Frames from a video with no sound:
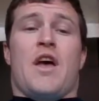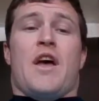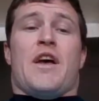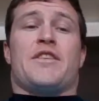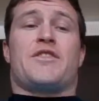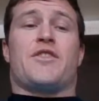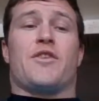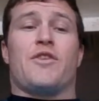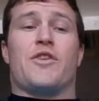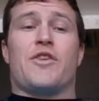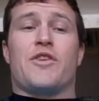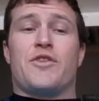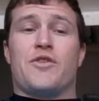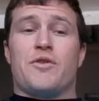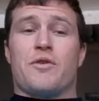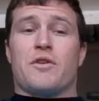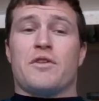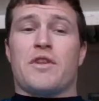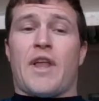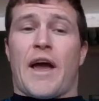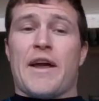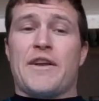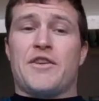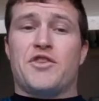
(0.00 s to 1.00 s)
So you could do a
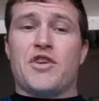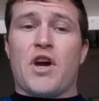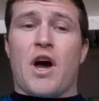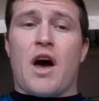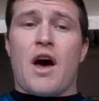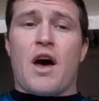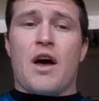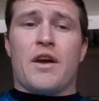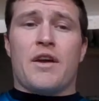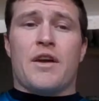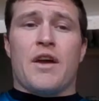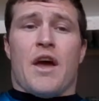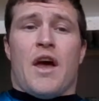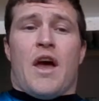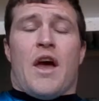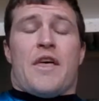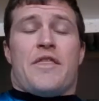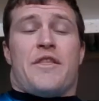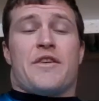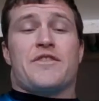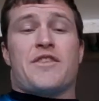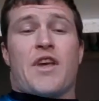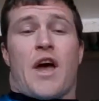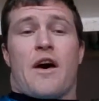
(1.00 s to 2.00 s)
light jog.
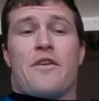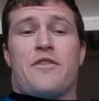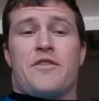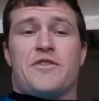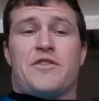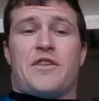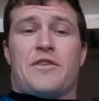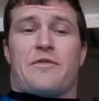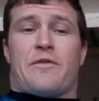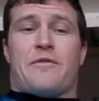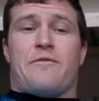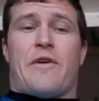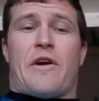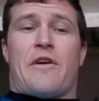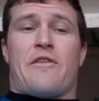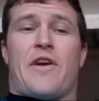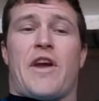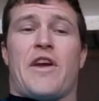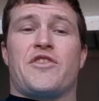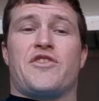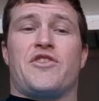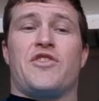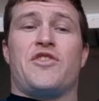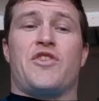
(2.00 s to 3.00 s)
There's other different
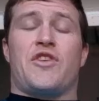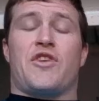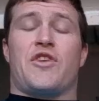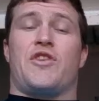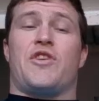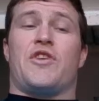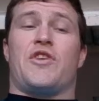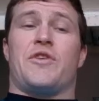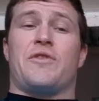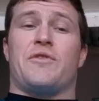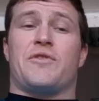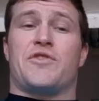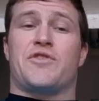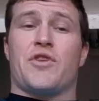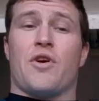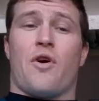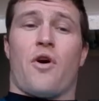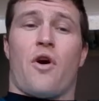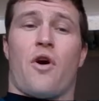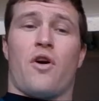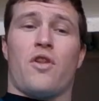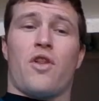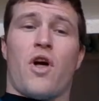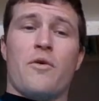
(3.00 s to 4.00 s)
variations you could use.
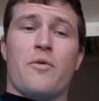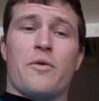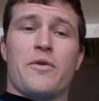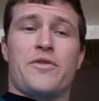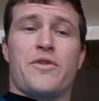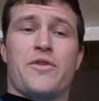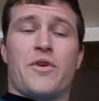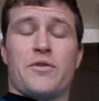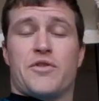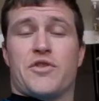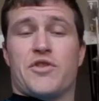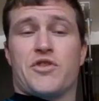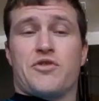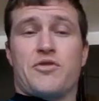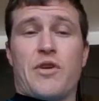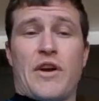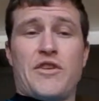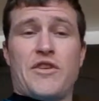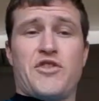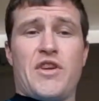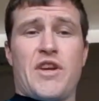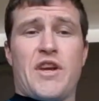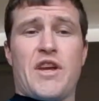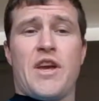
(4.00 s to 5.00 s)
So along with those
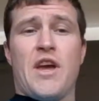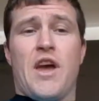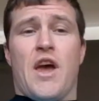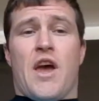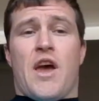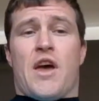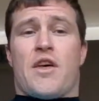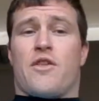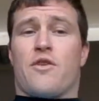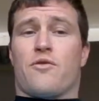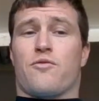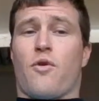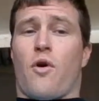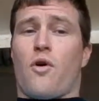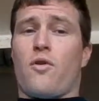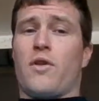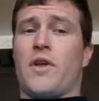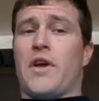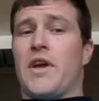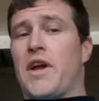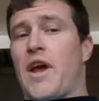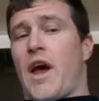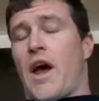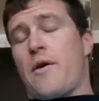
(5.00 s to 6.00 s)
stretching, the
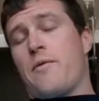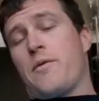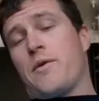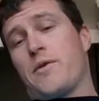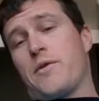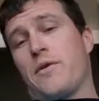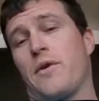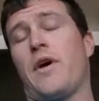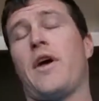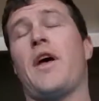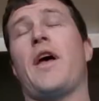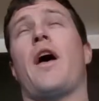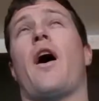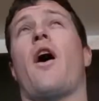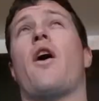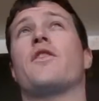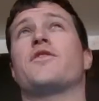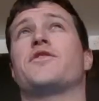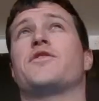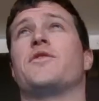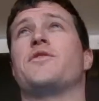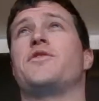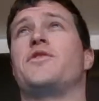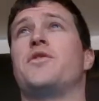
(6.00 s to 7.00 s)
rolling, I would
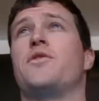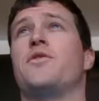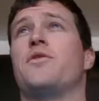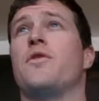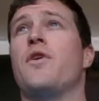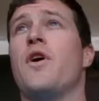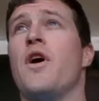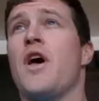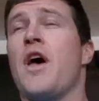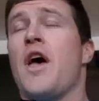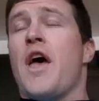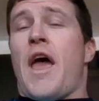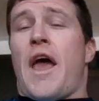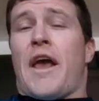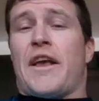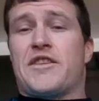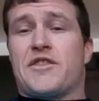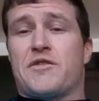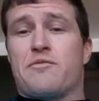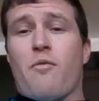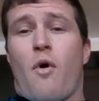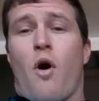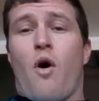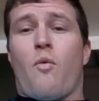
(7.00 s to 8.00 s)
also do a
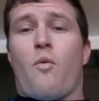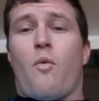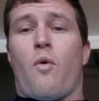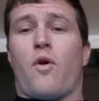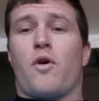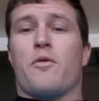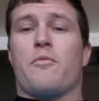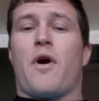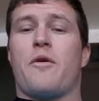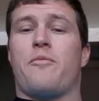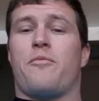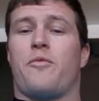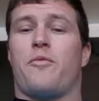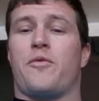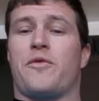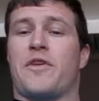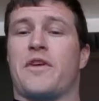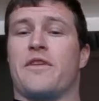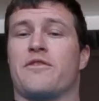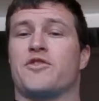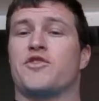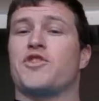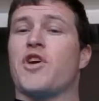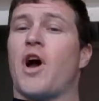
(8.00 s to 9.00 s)
small warm up with
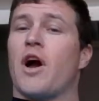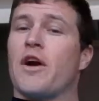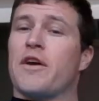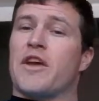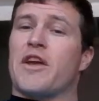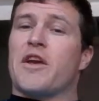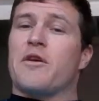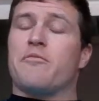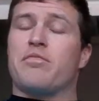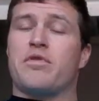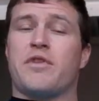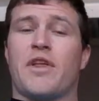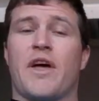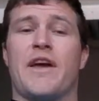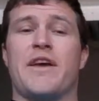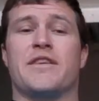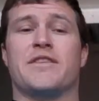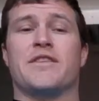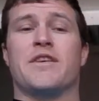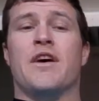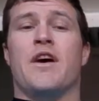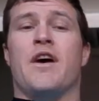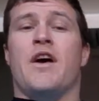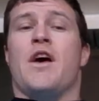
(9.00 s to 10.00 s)
either jogging in
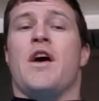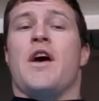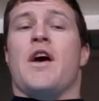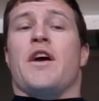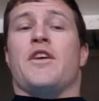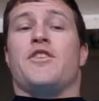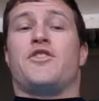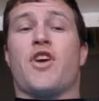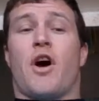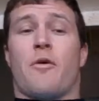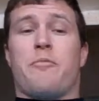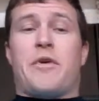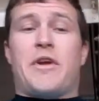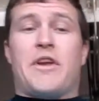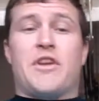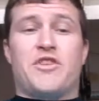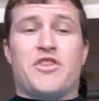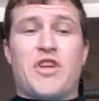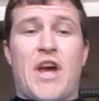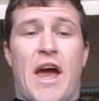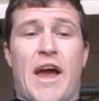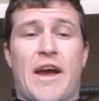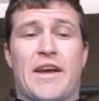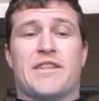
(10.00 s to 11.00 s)
place, jumping
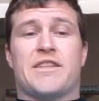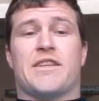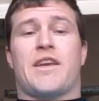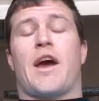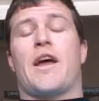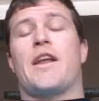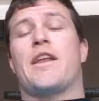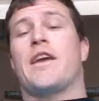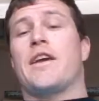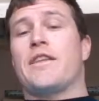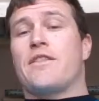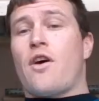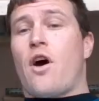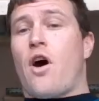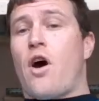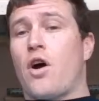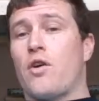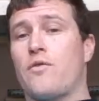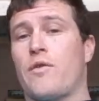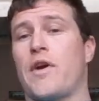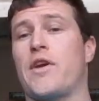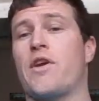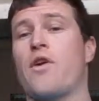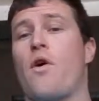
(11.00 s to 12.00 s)
jacks, kind of get the
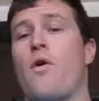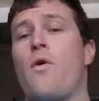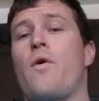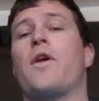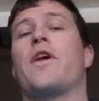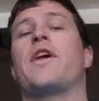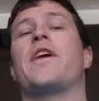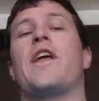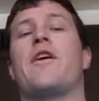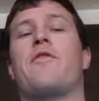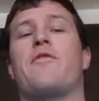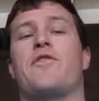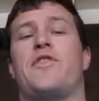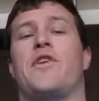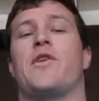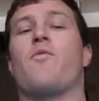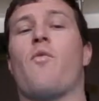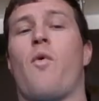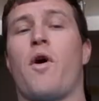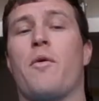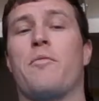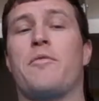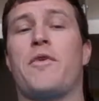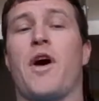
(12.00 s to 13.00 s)
heart rate going, get everything
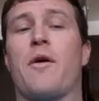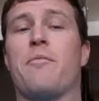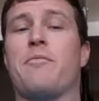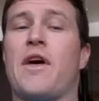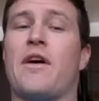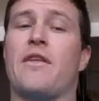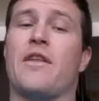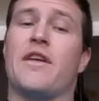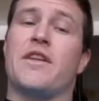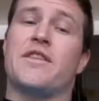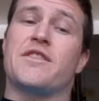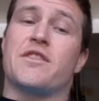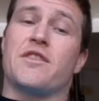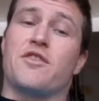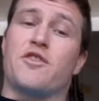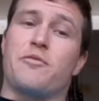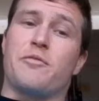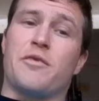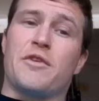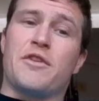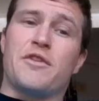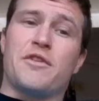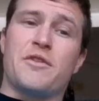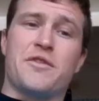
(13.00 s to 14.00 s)
warmed up. Now that's a
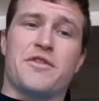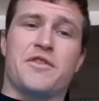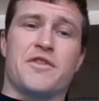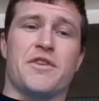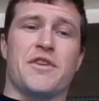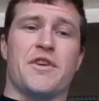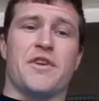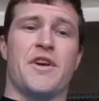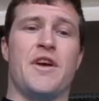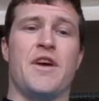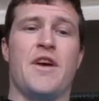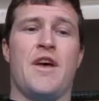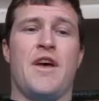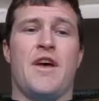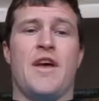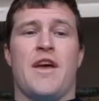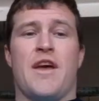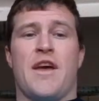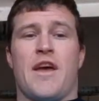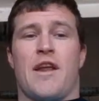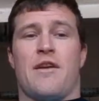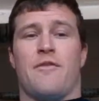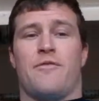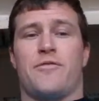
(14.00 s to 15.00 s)
little bit looser,
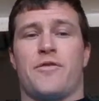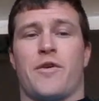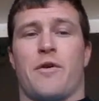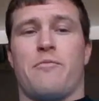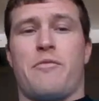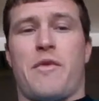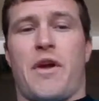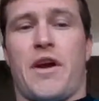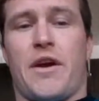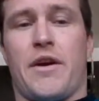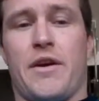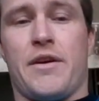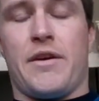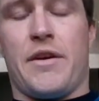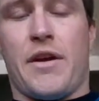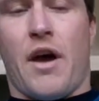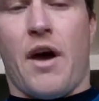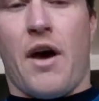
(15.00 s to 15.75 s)
and from there.